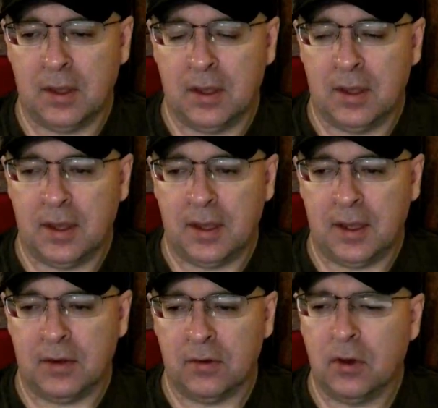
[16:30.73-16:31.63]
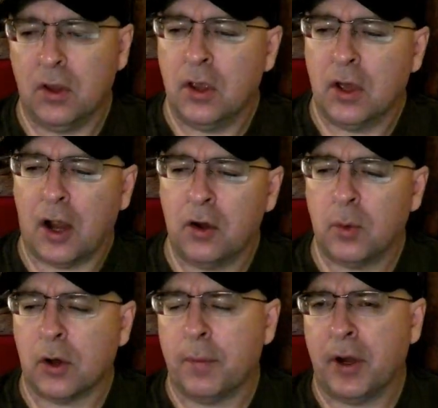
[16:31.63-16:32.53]
And Ironworker
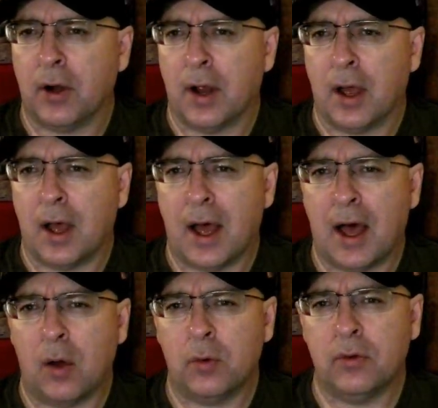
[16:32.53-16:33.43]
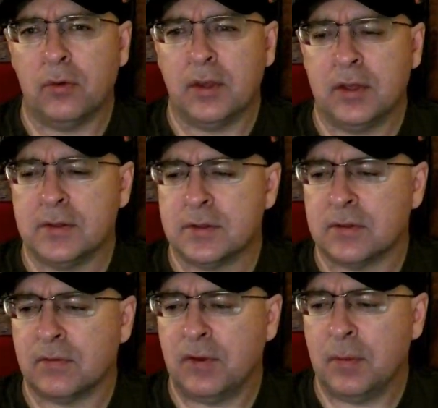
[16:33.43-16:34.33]
Bear, how do these
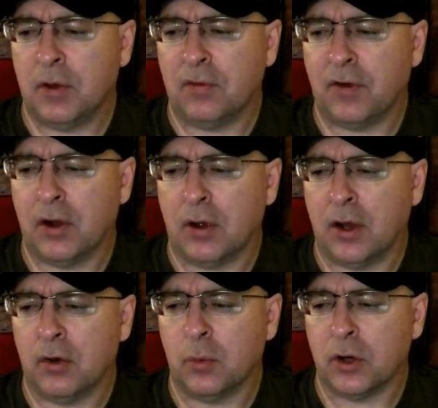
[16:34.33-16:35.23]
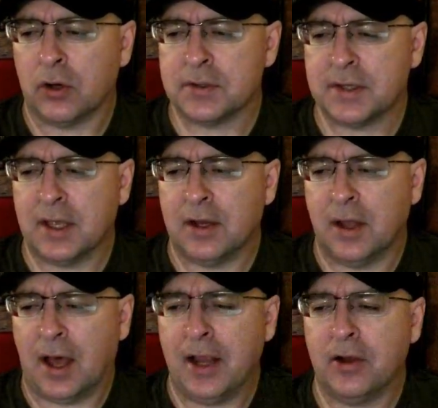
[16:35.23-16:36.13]
female ironworkers get
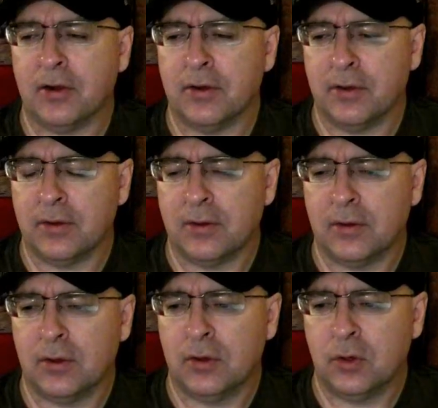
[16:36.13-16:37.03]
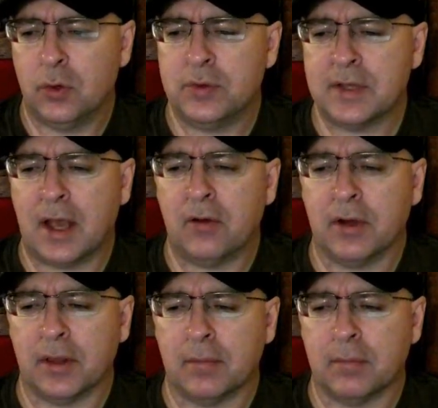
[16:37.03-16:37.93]
hired? Who's hiring them?
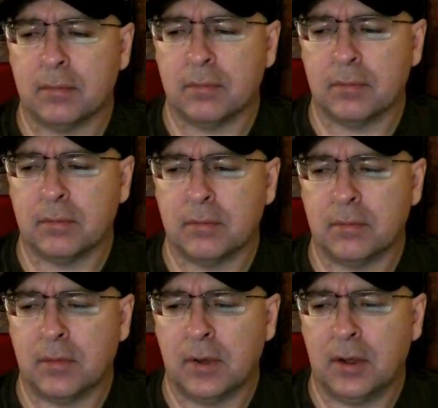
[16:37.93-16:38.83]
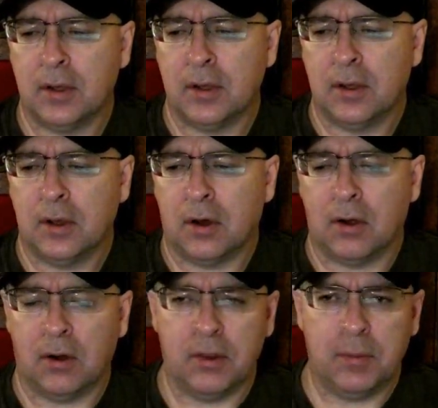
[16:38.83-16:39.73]
Are they
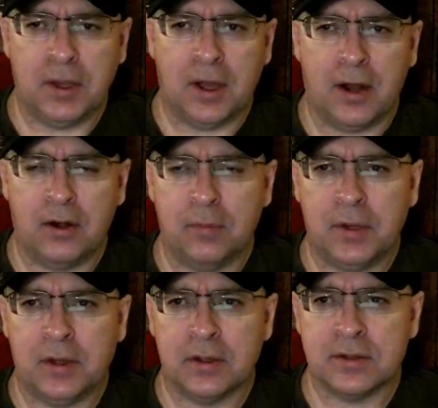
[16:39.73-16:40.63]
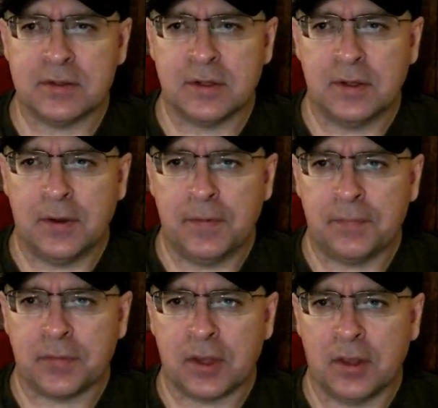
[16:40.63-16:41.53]
being hired because
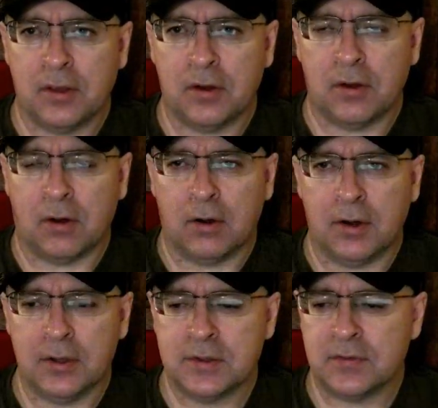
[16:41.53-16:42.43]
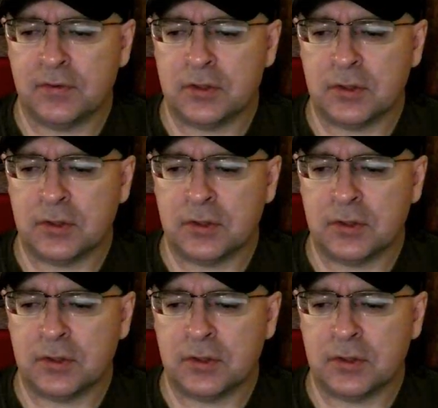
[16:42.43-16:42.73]
there are insufficient